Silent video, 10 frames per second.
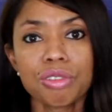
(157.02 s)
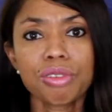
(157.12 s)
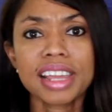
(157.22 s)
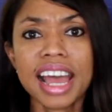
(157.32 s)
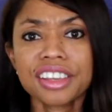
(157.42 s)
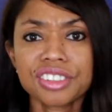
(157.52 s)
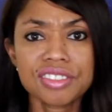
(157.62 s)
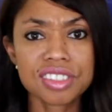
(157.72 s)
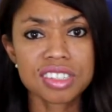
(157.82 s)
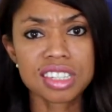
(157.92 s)

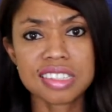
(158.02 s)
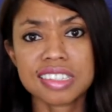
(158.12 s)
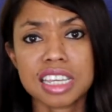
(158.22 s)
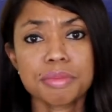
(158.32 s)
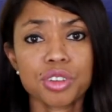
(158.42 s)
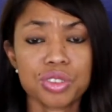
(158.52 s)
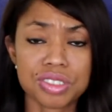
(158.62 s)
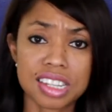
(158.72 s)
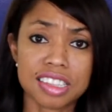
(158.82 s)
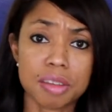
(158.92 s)
reactions to these
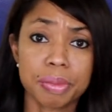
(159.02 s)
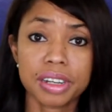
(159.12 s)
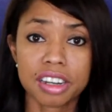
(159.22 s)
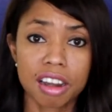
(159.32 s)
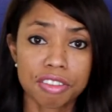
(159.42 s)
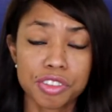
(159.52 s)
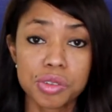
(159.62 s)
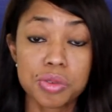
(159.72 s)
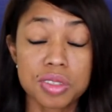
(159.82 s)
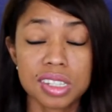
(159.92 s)
chemicals that they put in our
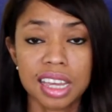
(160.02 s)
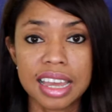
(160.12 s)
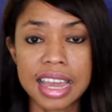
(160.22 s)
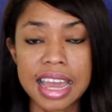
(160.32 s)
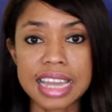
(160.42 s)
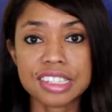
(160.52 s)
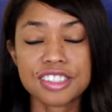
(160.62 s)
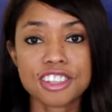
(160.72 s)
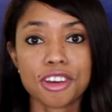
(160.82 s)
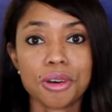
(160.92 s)
foods. And
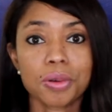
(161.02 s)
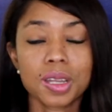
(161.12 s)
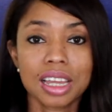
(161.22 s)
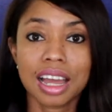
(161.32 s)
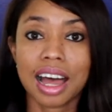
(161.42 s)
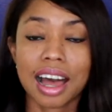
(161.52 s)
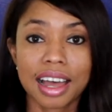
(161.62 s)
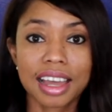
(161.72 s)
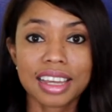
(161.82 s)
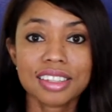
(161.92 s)
so
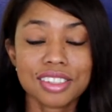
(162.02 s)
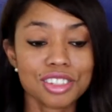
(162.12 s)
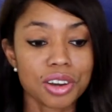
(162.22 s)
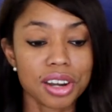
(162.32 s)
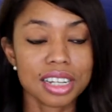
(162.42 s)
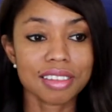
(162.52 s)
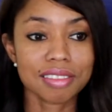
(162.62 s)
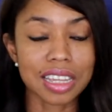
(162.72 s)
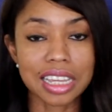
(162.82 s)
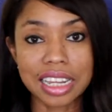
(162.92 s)
I started
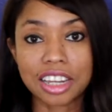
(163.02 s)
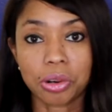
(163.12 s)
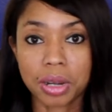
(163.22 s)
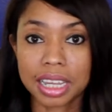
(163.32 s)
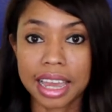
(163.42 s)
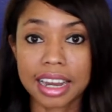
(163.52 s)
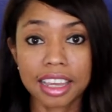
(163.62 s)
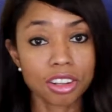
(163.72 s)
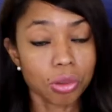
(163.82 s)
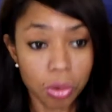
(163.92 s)
eating
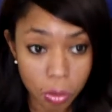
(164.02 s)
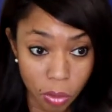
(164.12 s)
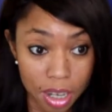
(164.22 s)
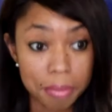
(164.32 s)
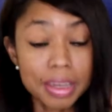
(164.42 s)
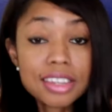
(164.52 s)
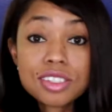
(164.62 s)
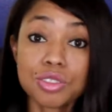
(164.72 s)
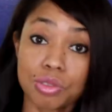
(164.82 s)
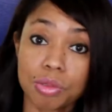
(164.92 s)
organic, and the Lord wanted me
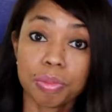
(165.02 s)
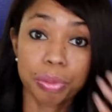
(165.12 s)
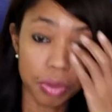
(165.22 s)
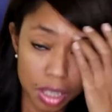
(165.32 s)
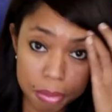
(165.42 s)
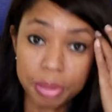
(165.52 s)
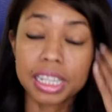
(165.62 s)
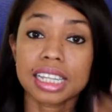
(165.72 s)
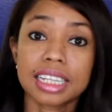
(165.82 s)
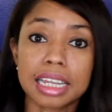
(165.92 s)
to
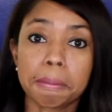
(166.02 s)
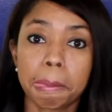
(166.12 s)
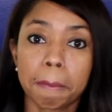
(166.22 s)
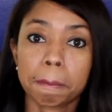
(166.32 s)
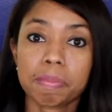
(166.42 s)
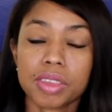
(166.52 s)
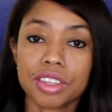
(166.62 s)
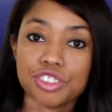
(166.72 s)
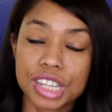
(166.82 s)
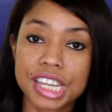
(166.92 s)
completely
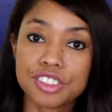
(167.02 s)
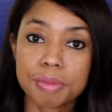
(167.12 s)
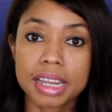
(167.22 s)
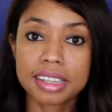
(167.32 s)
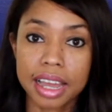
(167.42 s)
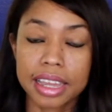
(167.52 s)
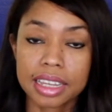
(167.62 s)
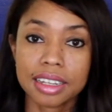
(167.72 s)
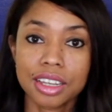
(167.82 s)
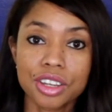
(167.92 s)
change my
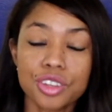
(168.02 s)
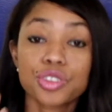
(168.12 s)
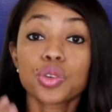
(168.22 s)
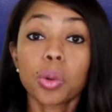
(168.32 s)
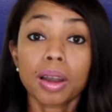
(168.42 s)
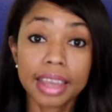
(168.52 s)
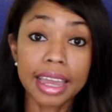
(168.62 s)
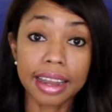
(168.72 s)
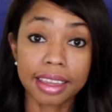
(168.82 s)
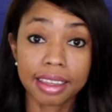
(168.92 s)
diet to
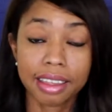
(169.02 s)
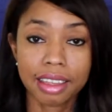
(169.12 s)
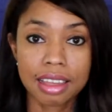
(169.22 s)
organic.